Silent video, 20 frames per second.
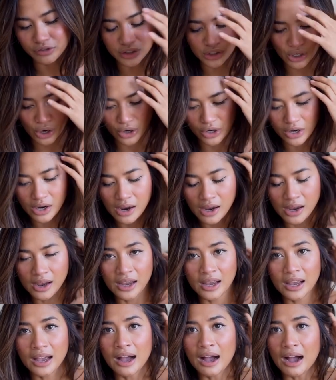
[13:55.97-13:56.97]
So
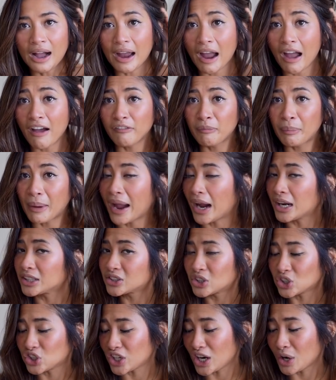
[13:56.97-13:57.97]
I have bags
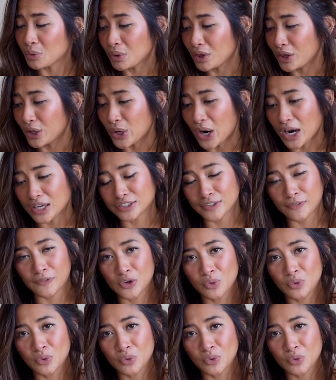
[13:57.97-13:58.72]
to share with you guys if